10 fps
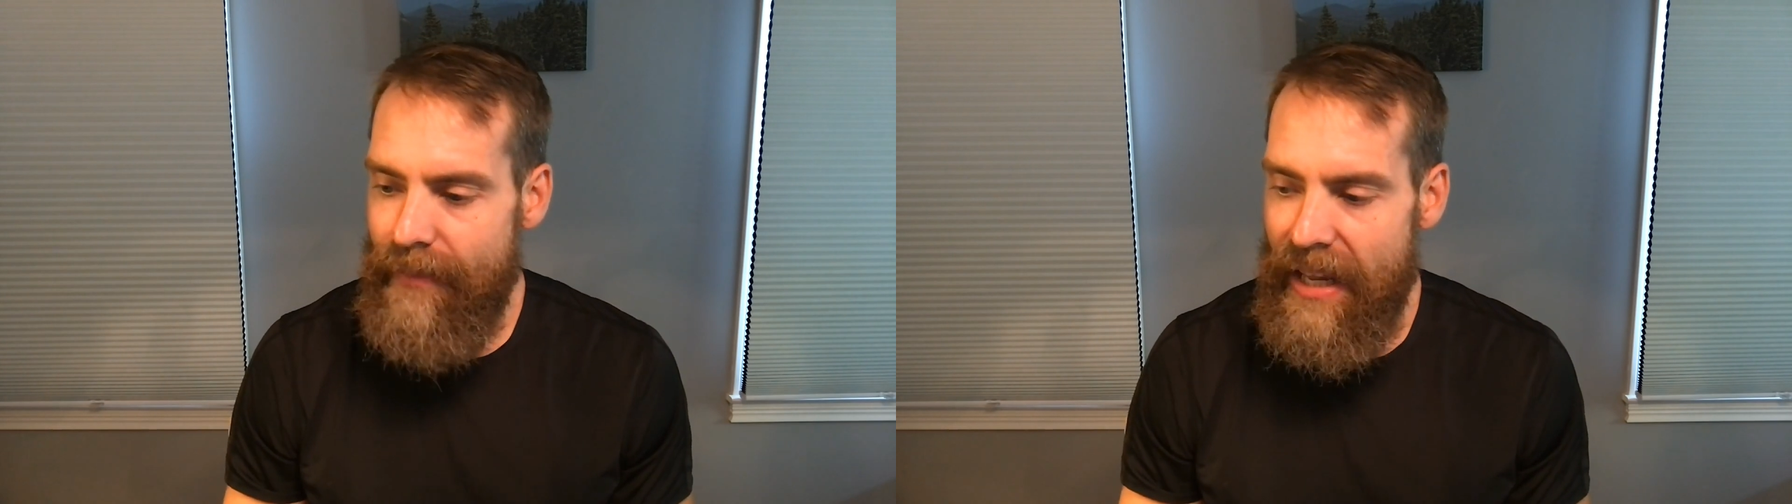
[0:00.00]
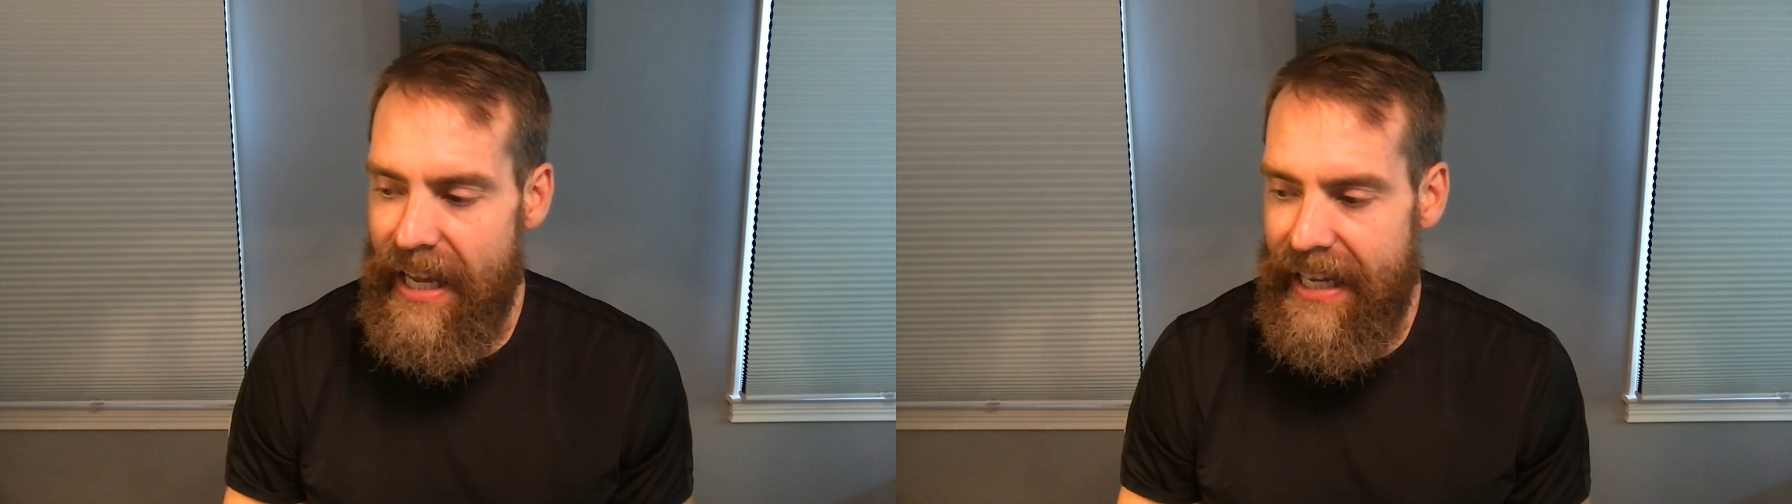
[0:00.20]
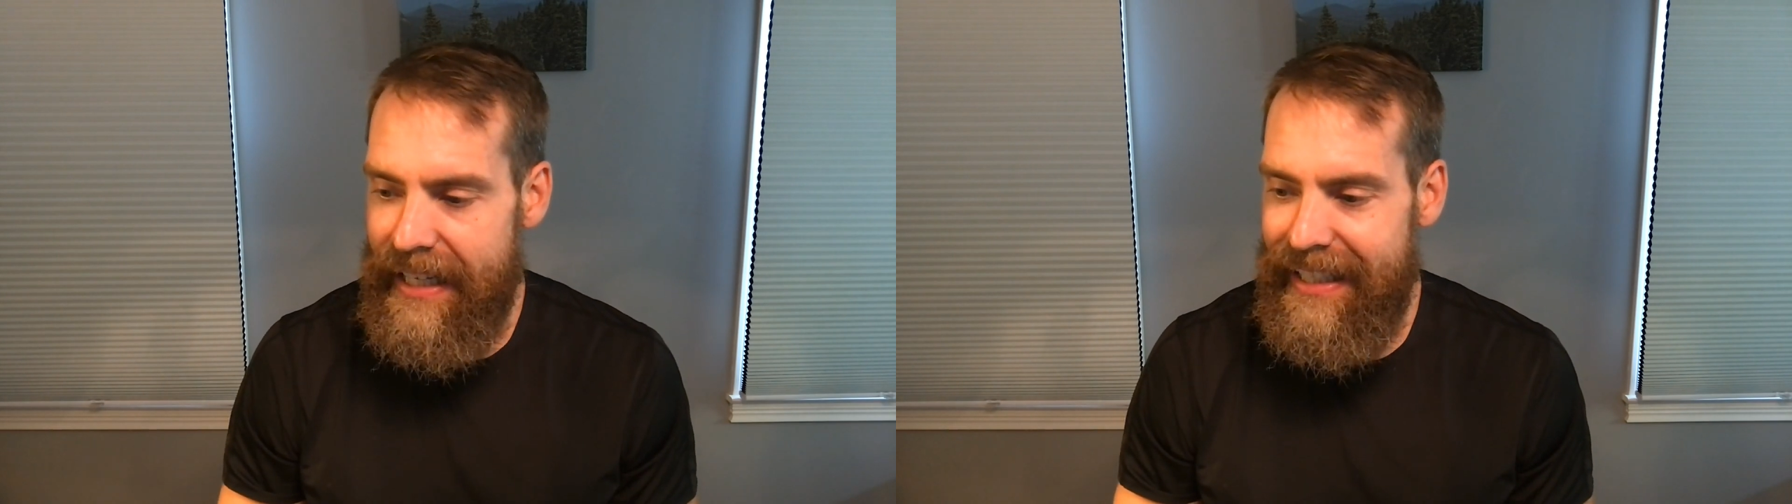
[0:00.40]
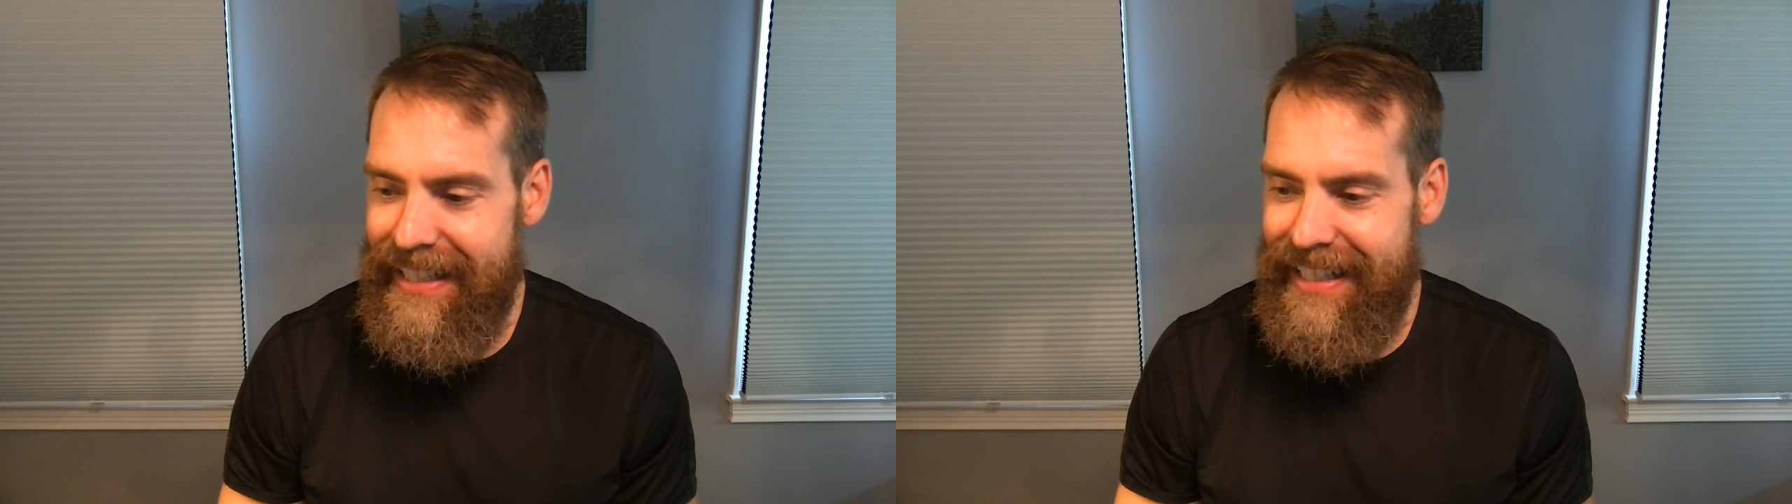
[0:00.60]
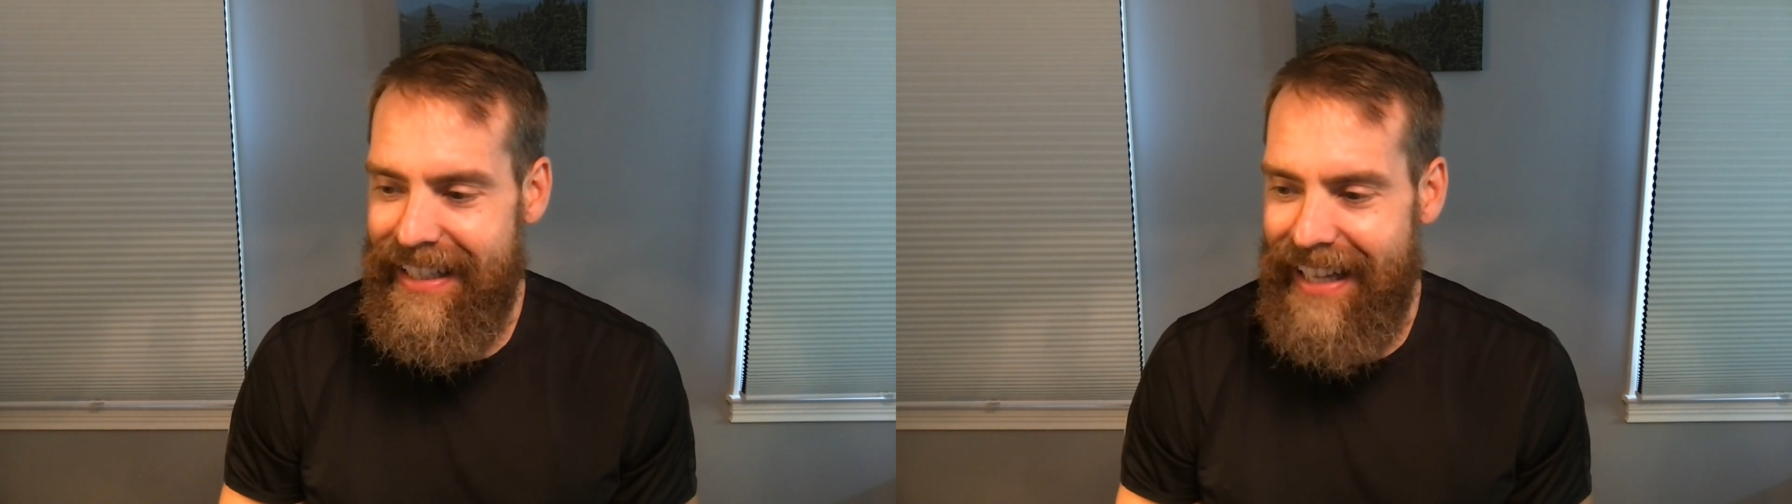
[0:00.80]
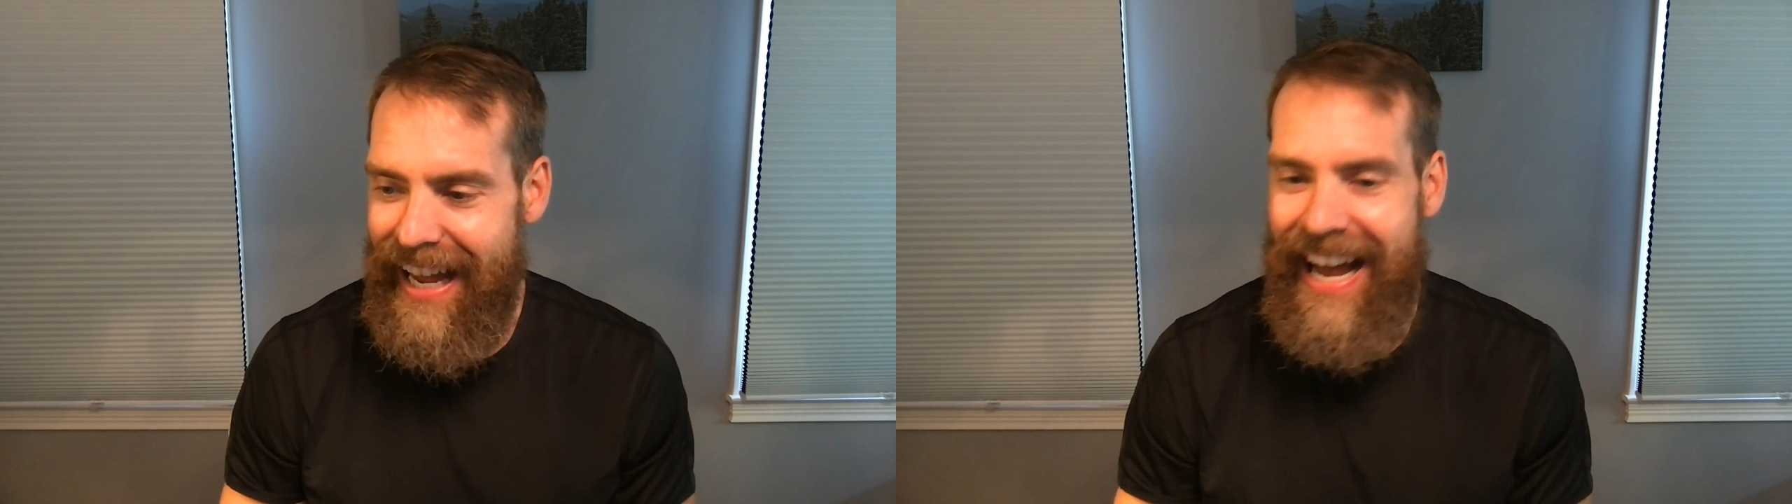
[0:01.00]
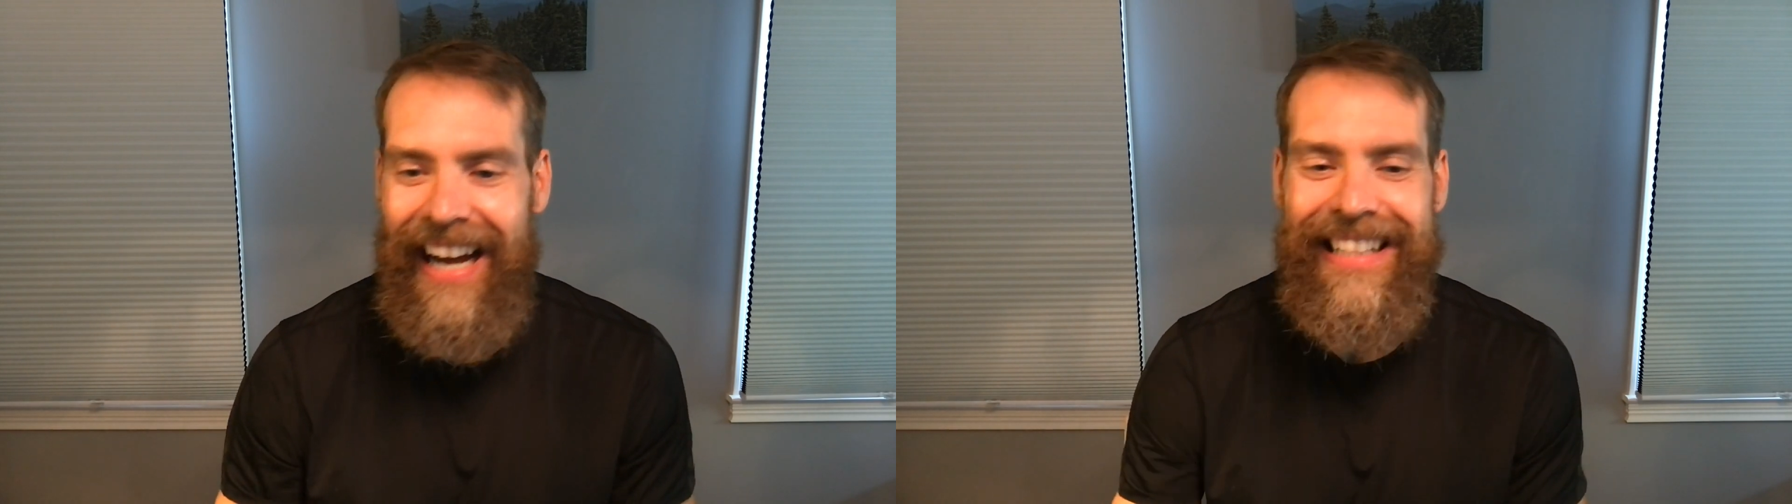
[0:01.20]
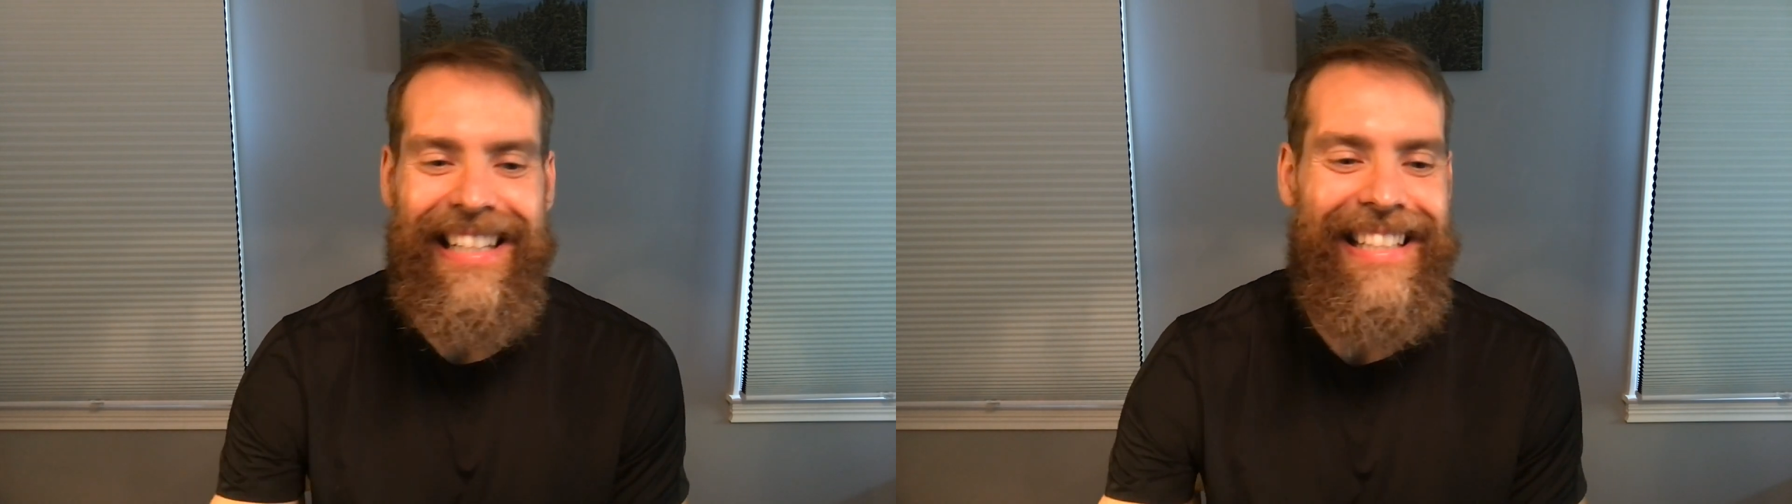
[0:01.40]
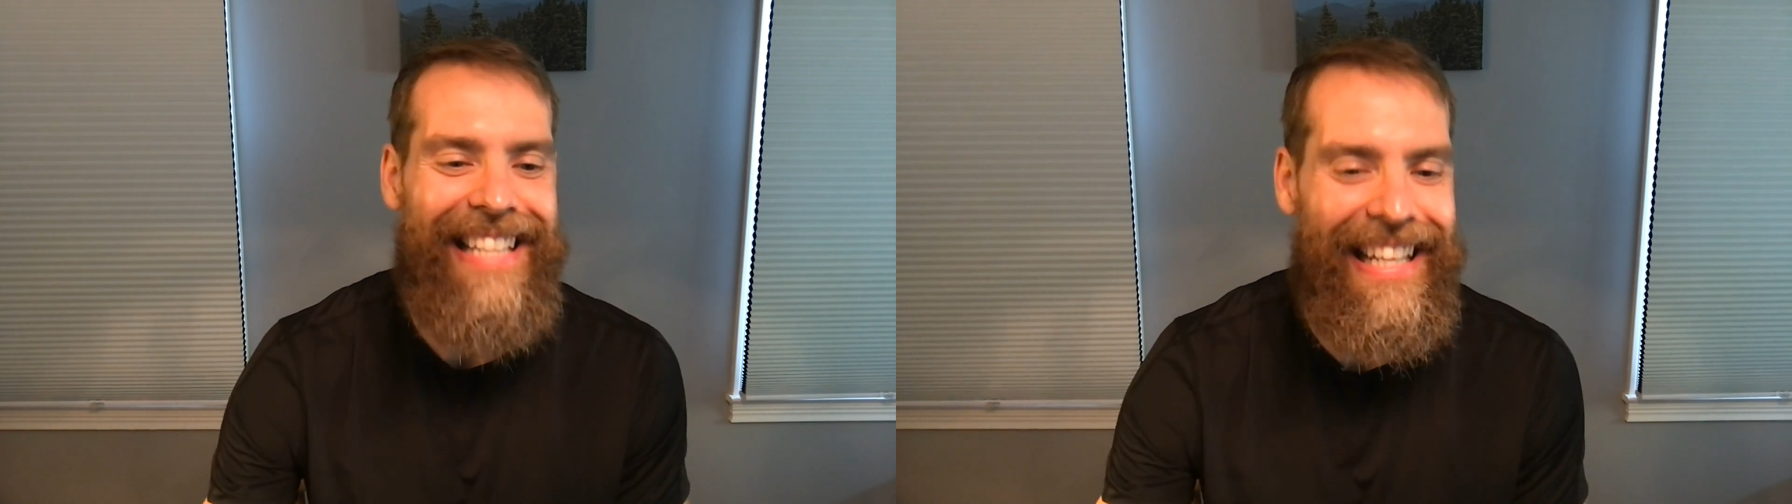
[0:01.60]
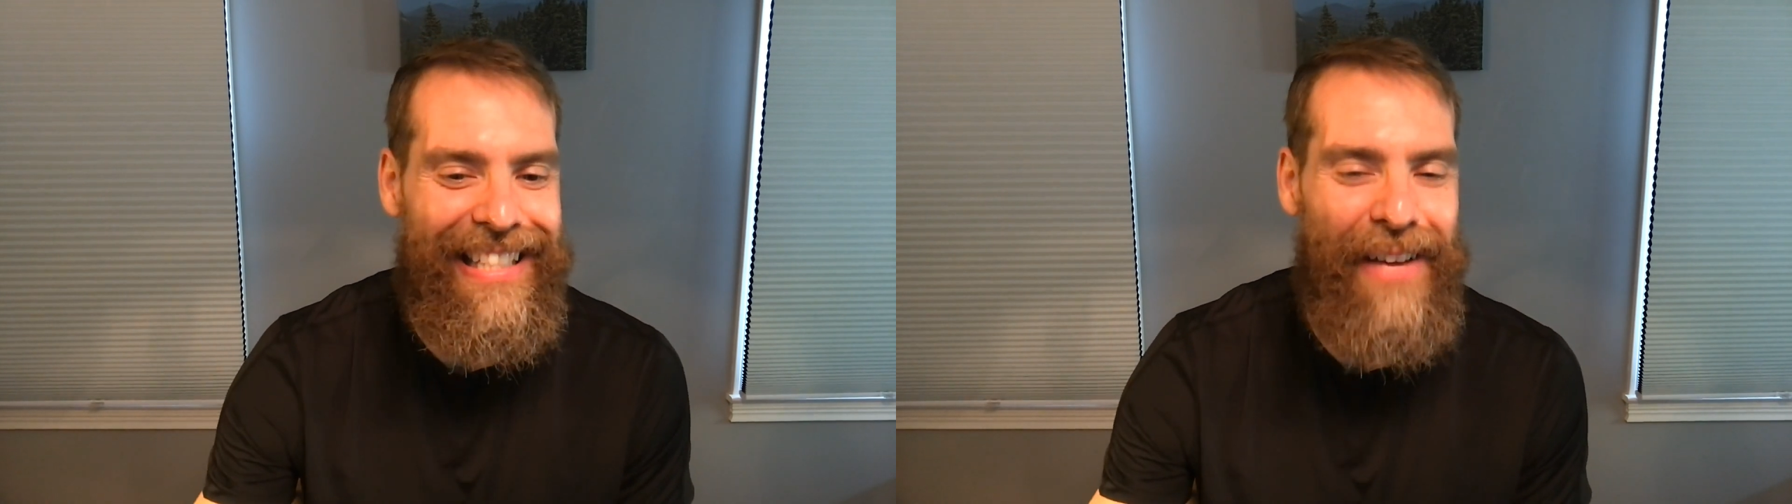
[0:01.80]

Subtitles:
And I did a test